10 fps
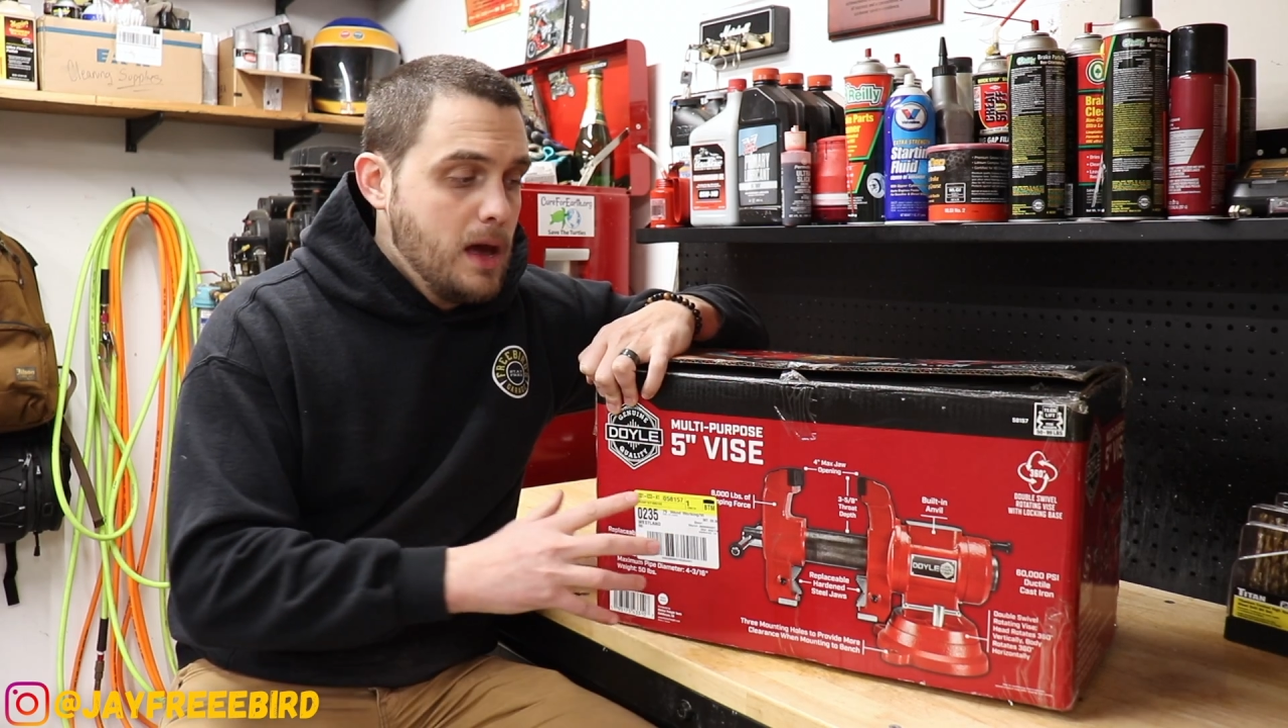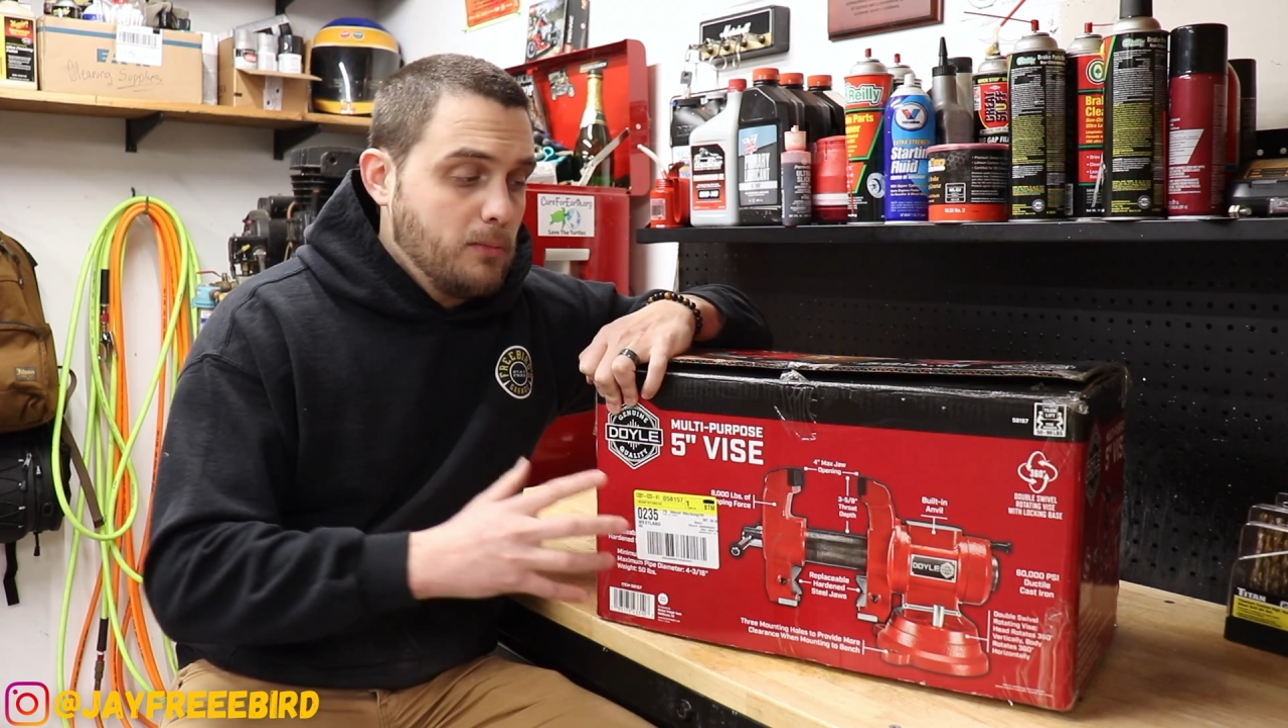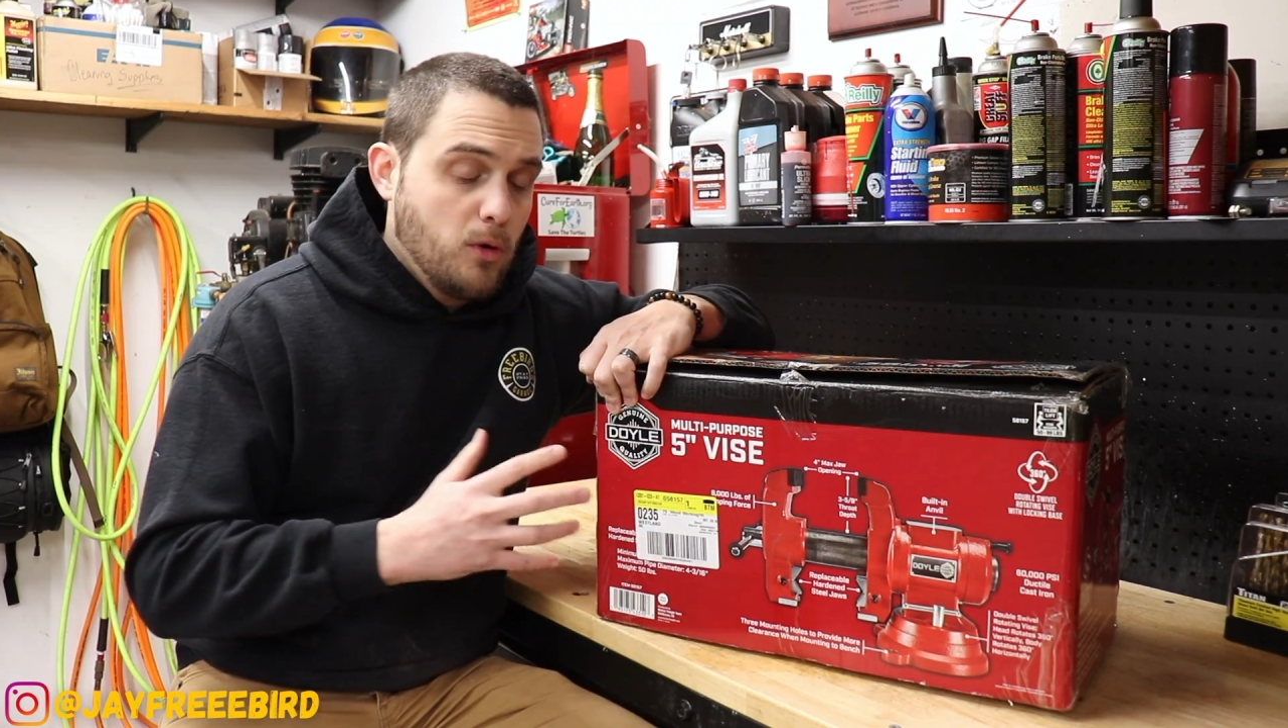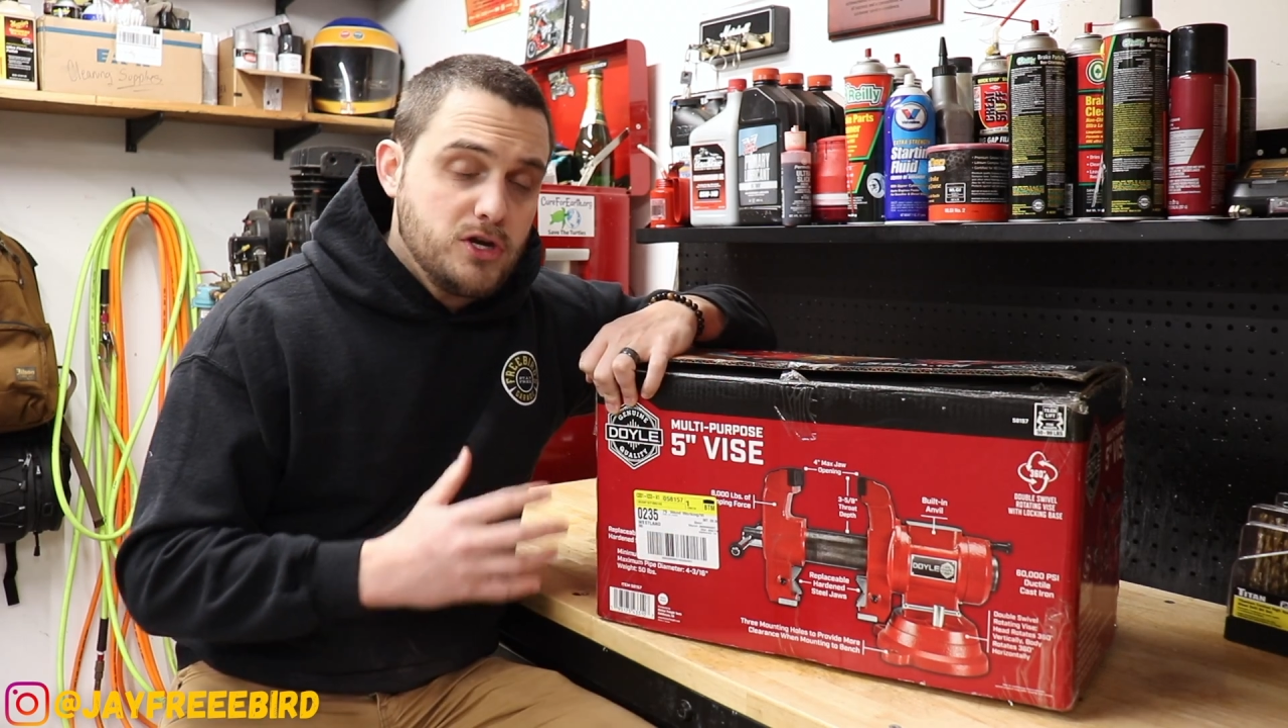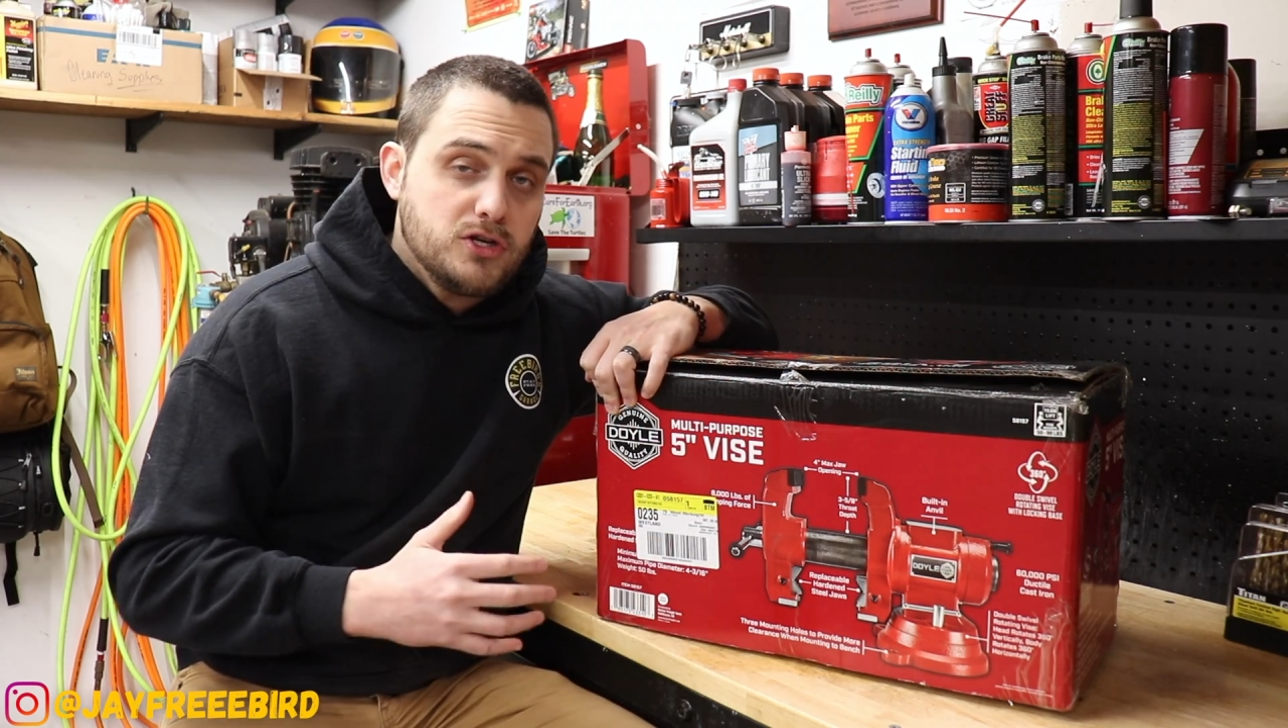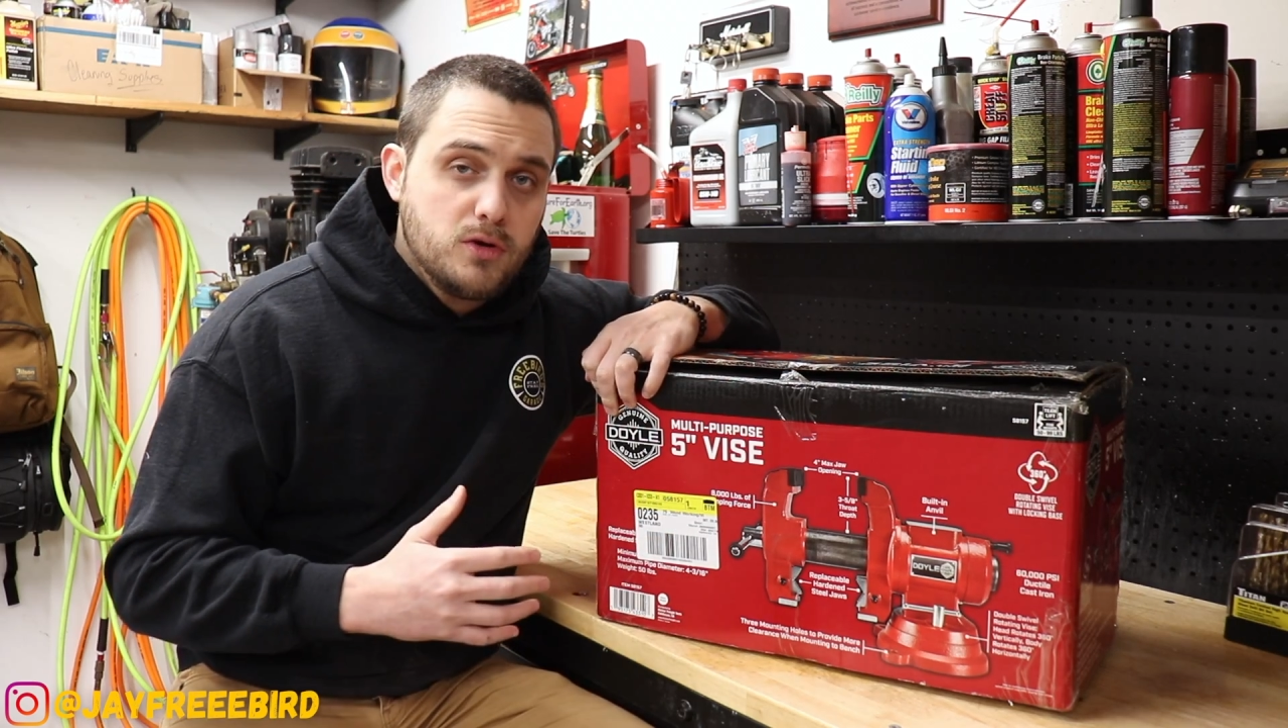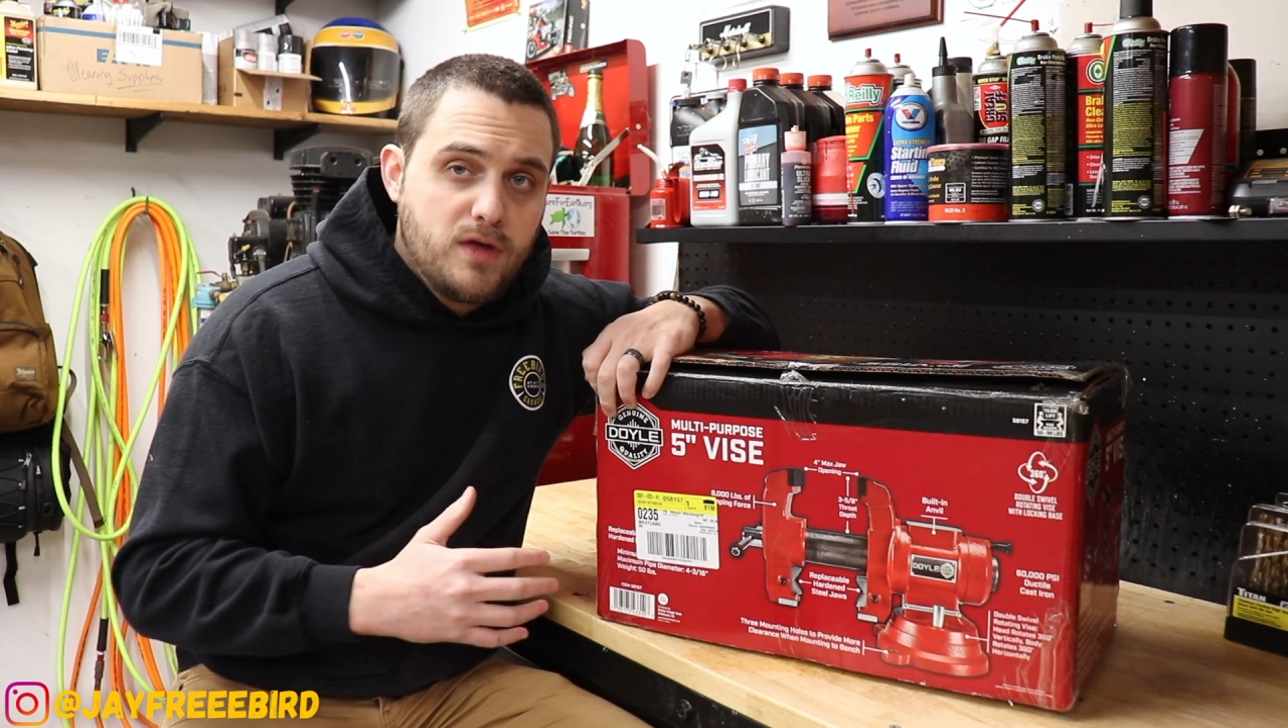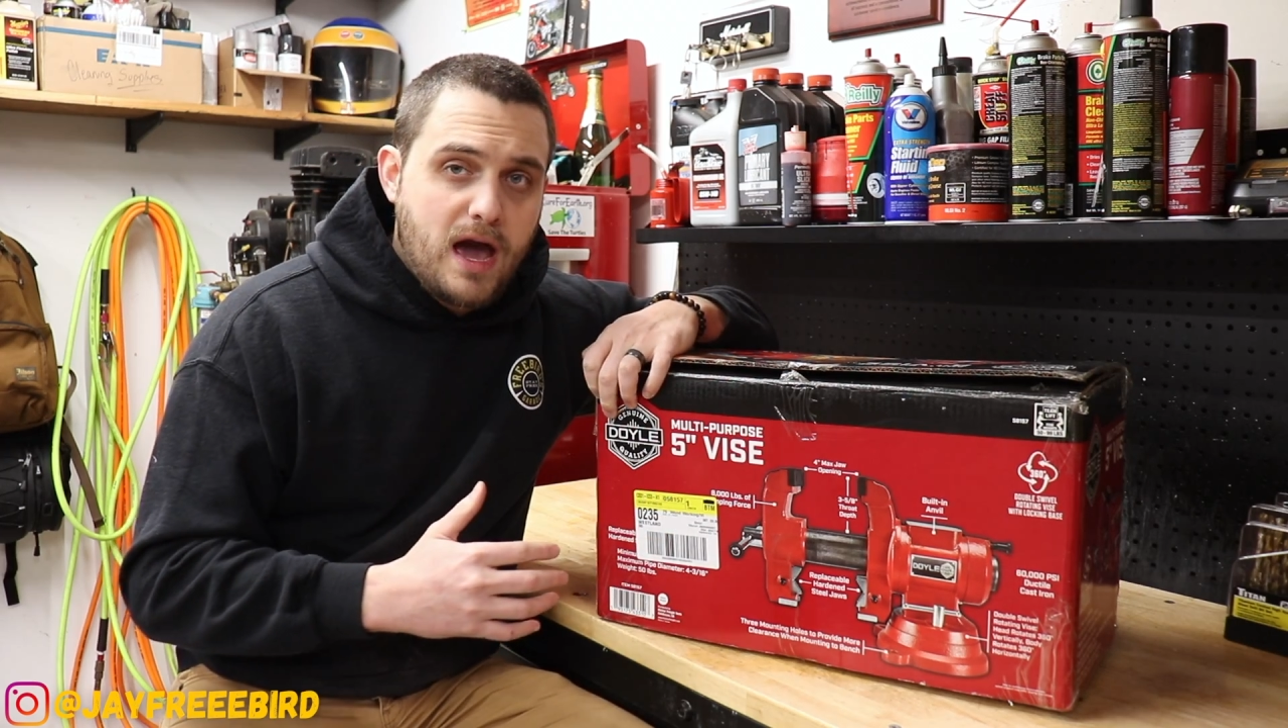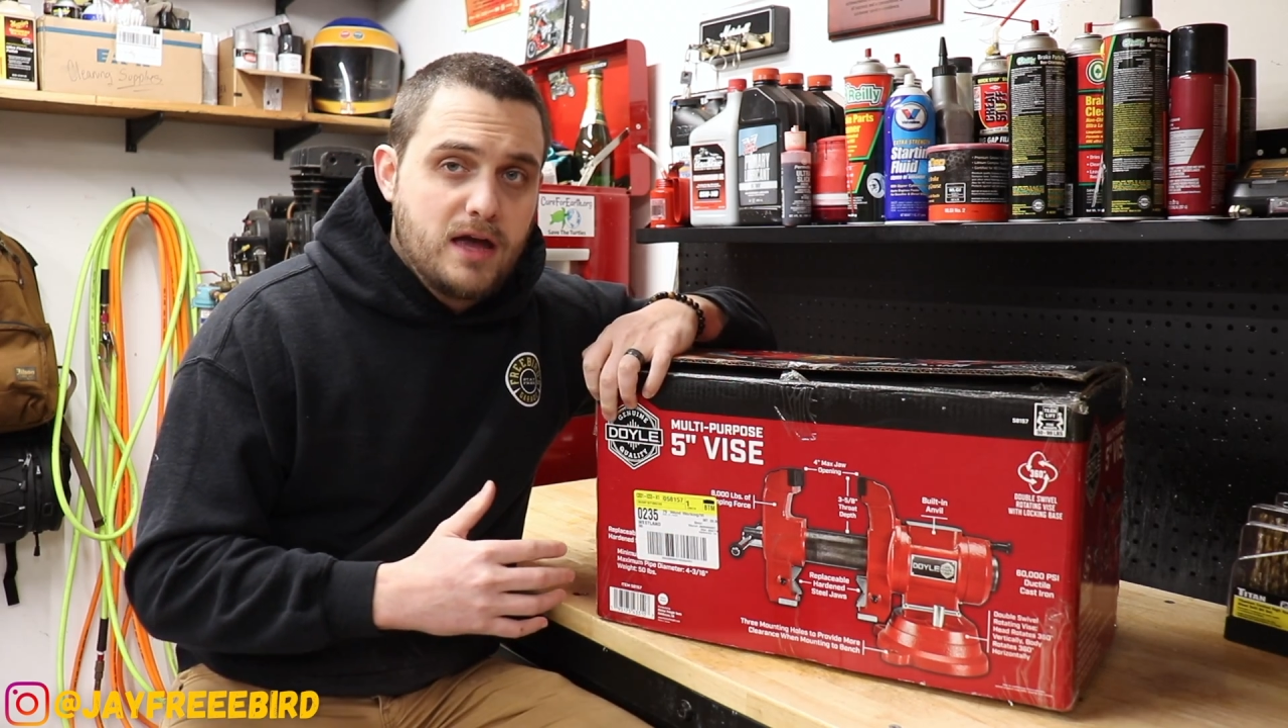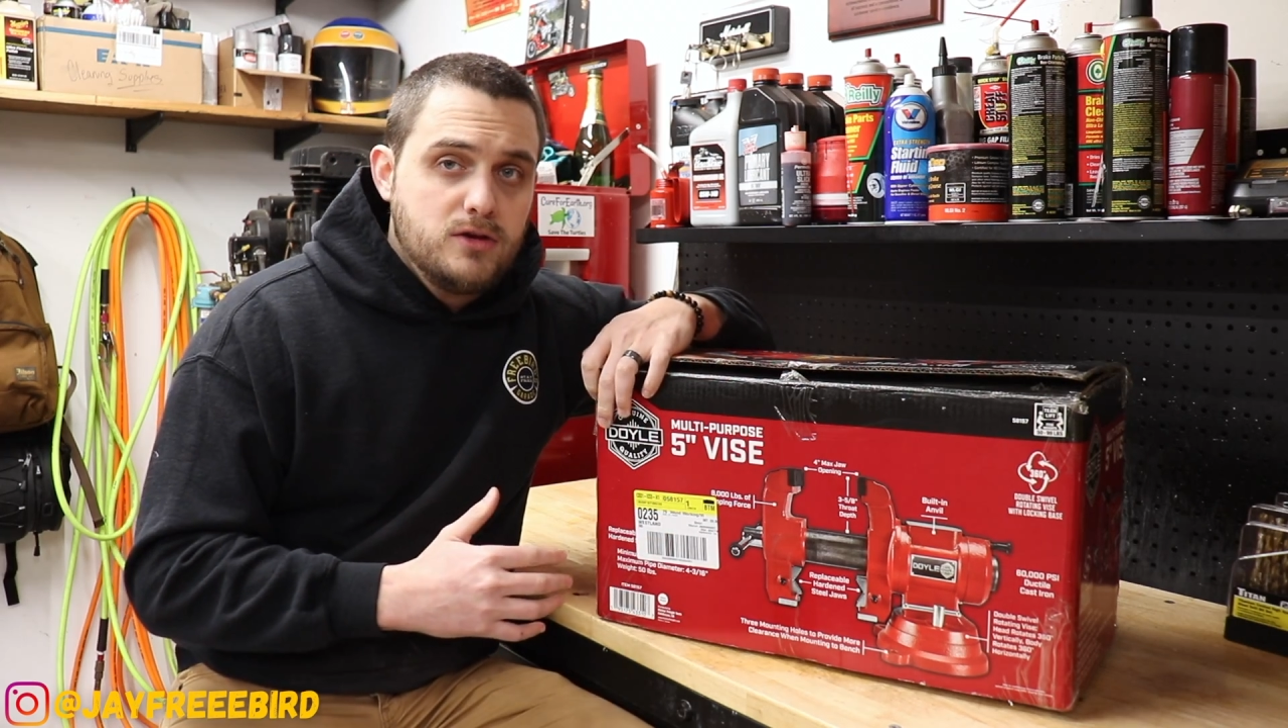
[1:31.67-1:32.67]
But when you do
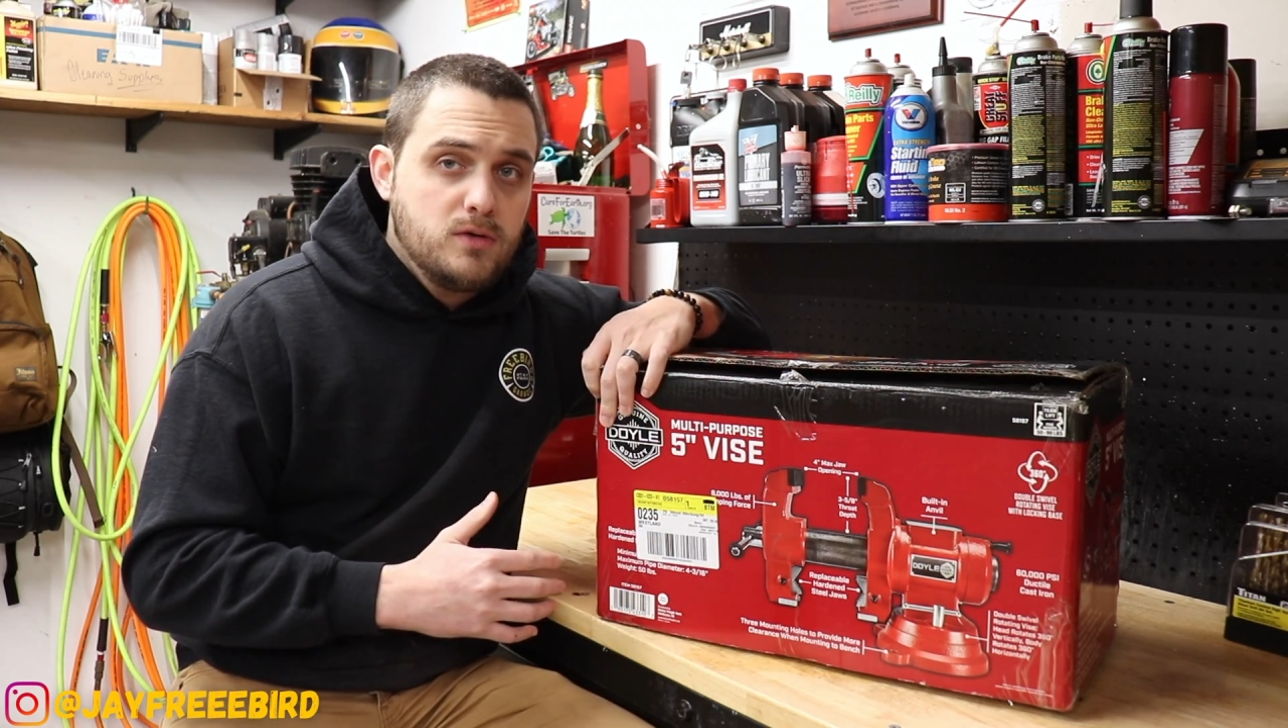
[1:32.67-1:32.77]
that,